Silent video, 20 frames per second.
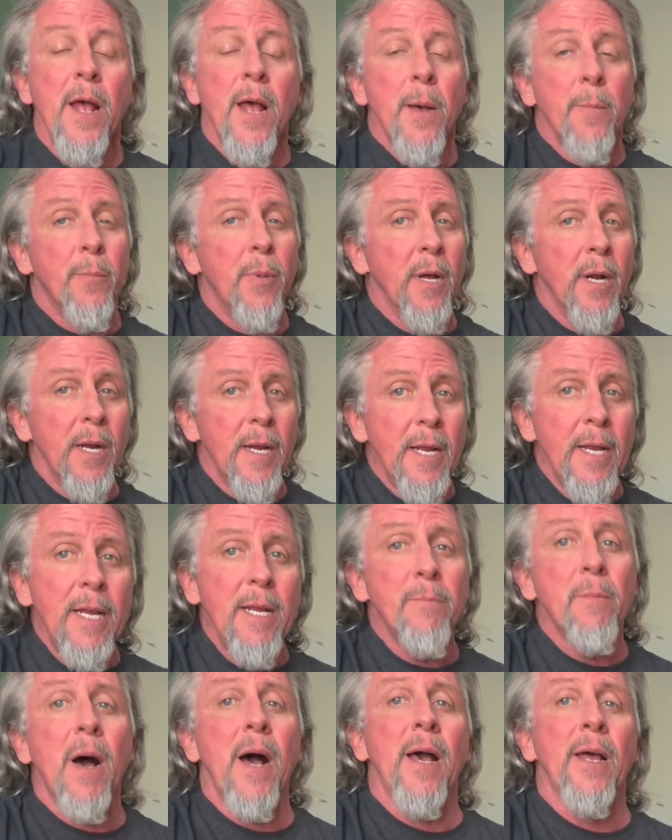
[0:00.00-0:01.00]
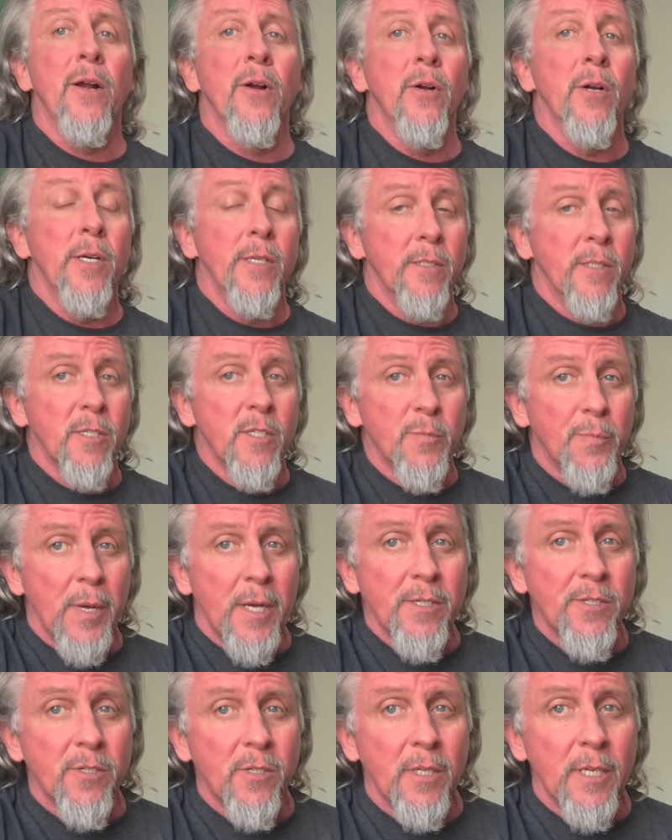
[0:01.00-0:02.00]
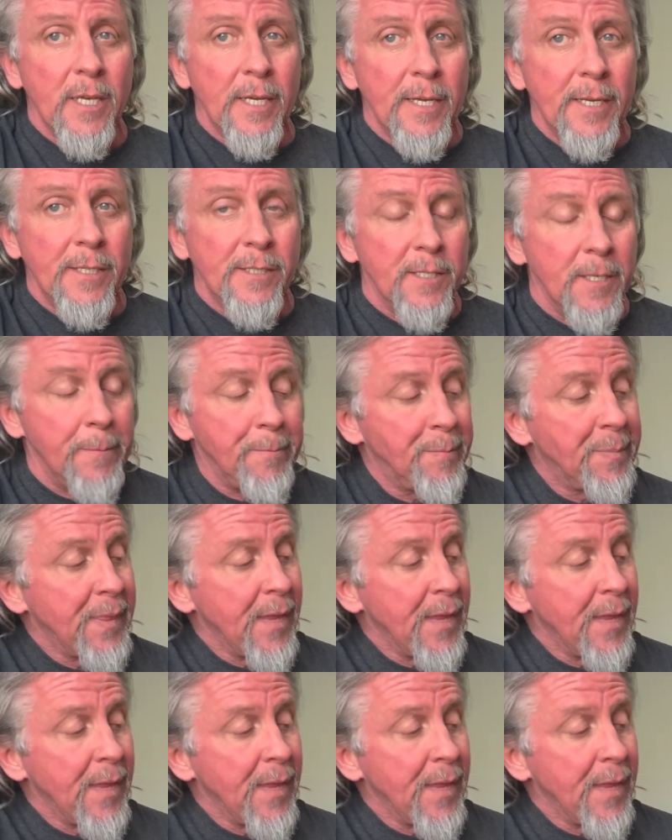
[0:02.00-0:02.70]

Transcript: But E minor is especially easy.